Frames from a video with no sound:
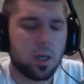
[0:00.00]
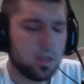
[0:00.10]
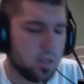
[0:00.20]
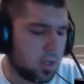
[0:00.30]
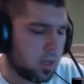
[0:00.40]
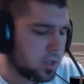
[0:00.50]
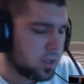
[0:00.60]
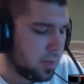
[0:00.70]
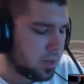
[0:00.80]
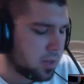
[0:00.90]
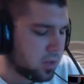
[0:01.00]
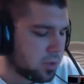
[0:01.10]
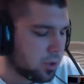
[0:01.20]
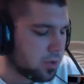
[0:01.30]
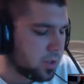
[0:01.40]
on the topic of
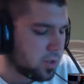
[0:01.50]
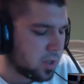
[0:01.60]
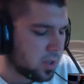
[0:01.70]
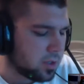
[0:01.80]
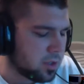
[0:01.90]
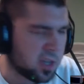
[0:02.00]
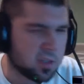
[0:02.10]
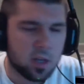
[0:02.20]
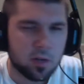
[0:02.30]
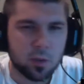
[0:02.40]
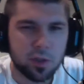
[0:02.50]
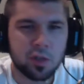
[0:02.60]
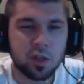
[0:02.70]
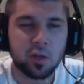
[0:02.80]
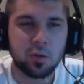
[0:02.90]
jerseys, do you guys kind of wish that
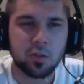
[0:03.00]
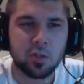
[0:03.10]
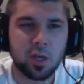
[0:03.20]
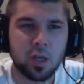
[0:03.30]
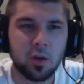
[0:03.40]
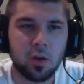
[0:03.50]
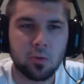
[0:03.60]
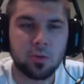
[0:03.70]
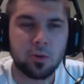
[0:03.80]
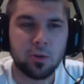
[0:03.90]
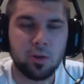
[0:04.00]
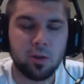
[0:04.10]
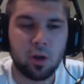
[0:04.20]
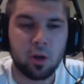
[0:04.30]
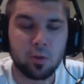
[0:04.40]
there was a
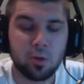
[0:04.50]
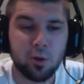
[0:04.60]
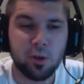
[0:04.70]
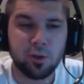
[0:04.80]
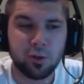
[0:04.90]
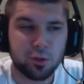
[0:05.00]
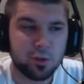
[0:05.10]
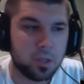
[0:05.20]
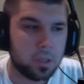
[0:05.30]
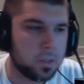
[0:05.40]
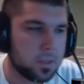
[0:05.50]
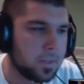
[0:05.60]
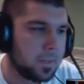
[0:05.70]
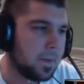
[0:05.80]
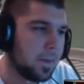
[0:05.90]
alternate jersey,
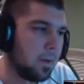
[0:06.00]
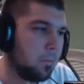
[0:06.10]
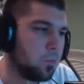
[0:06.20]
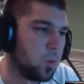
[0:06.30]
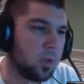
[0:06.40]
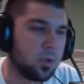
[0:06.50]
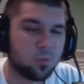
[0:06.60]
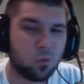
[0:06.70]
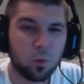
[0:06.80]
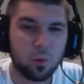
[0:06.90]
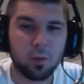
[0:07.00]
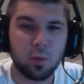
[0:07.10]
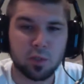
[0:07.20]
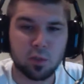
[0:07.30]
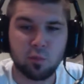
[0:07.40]
whether it's for the Red Wings
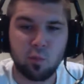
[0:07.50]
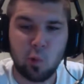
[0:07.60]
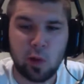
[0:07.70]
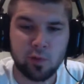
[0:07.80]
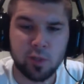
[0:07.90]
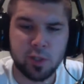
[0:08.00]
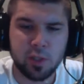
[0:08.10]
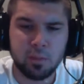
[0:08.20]
or for every team?